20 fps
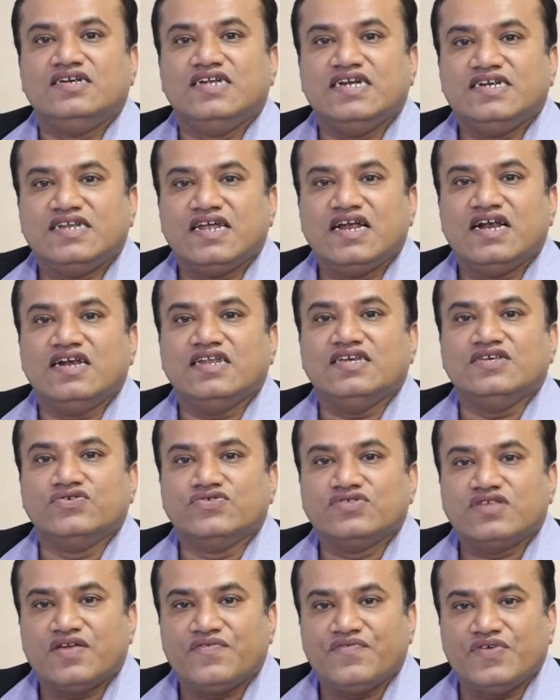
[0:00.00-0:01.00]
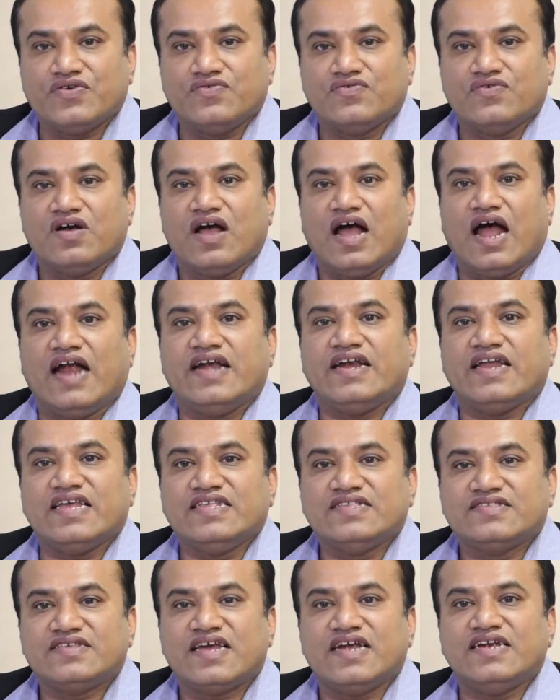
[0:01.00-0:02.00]
detailed user view
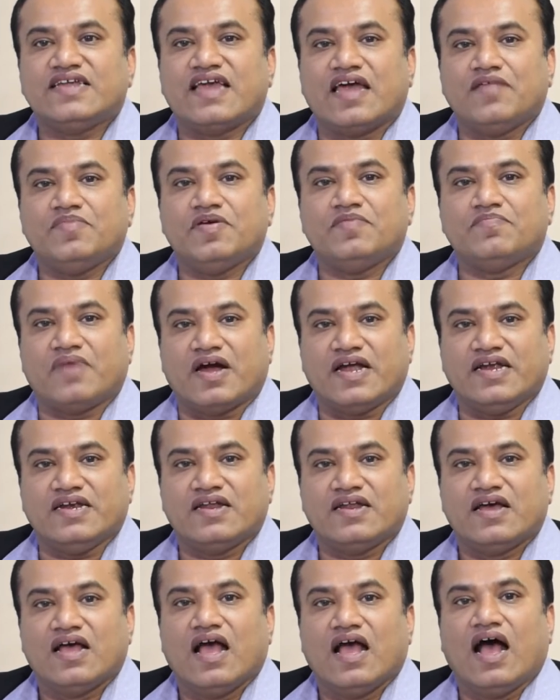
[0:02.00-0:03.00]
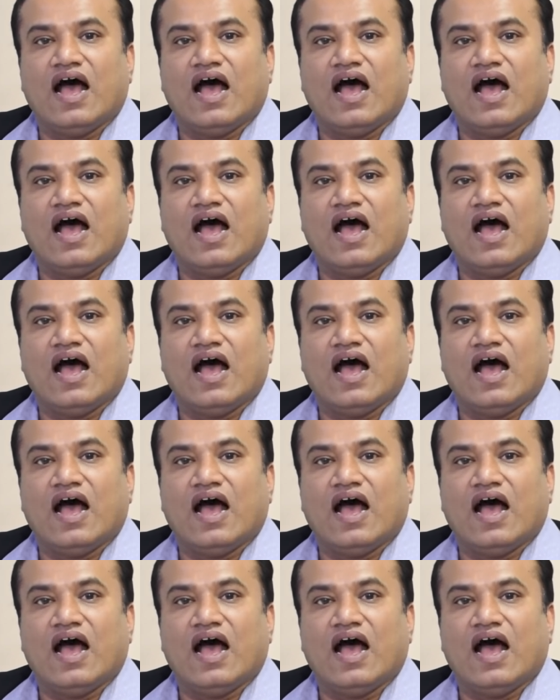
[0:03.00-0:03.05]
and insight can be mined,